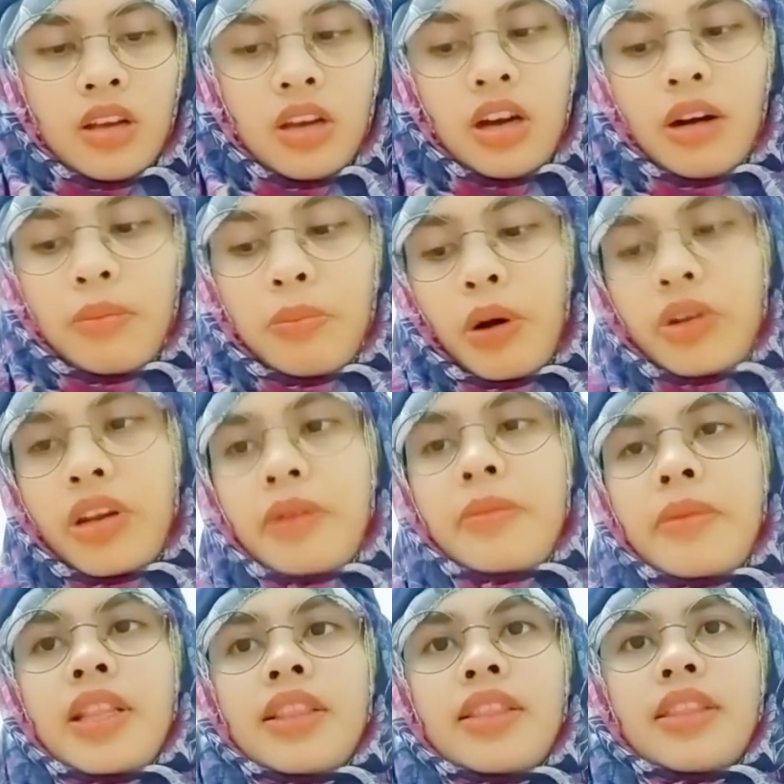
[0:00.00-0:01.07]
about the
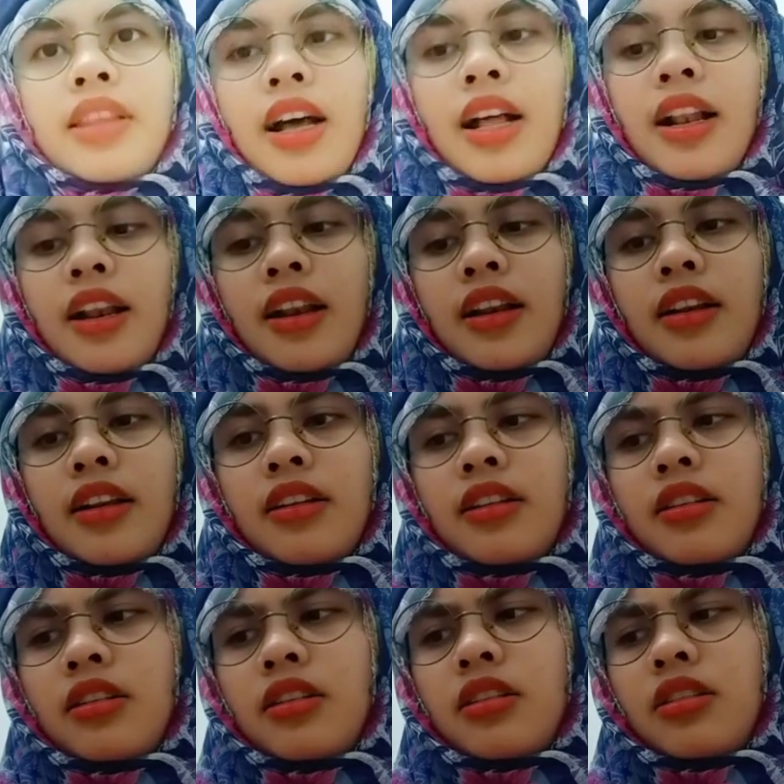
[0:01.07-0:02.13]
mental
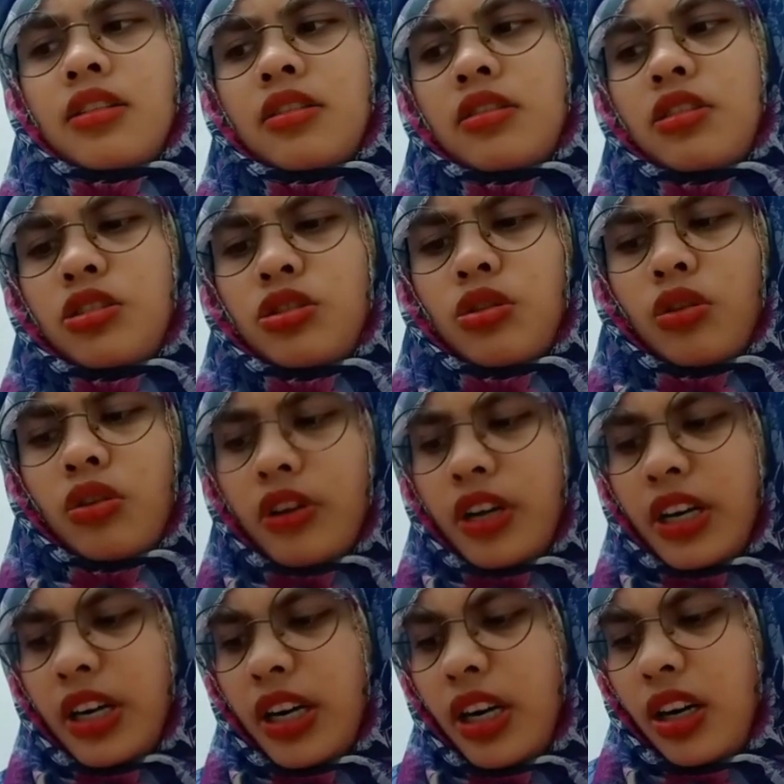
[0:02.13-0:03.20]

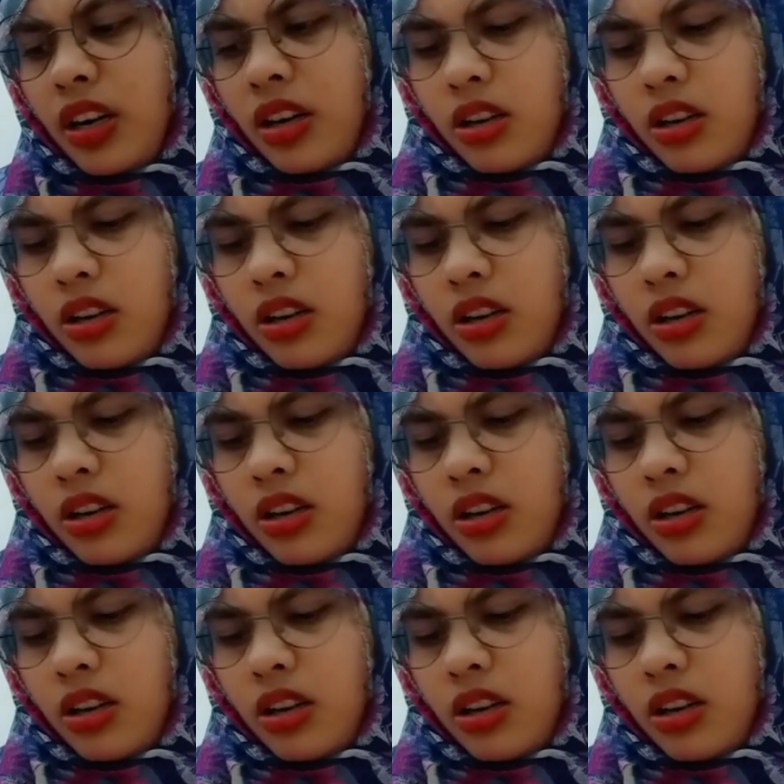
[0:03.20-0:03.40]
disorder.